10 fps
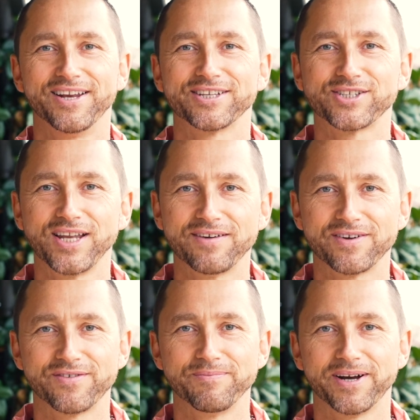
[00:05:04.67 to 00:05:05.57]
Lots of love,
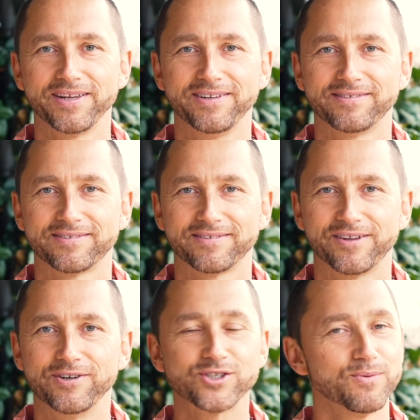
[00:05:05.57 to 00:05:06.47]
everybody.
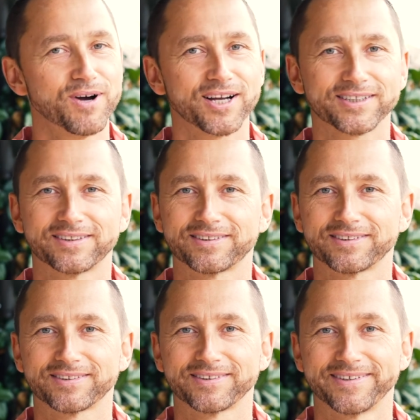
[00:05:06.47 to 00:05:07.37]
There is no
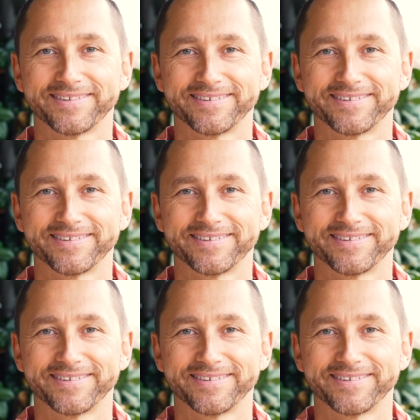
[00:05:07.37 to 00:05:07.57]
box.